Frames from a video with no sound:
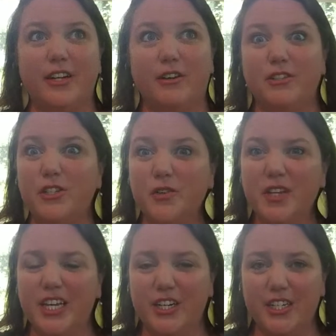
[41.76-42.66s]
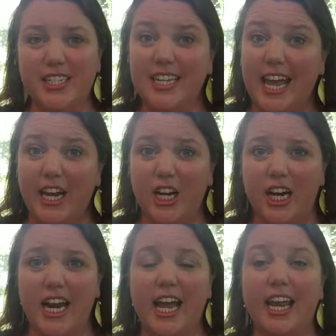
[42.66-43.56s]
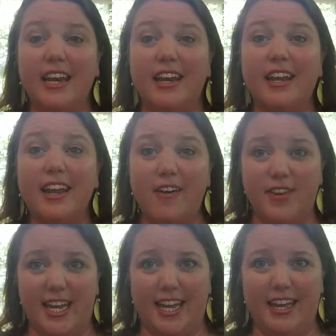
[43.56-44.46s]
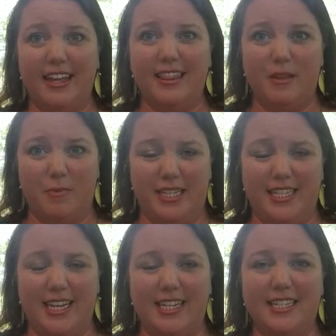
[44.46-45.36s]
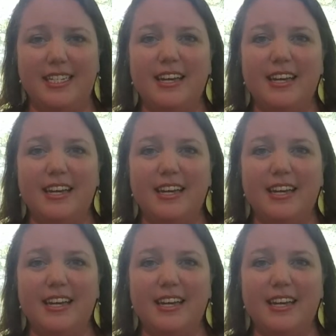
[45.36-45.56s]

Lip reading: 2 years later and loving the business.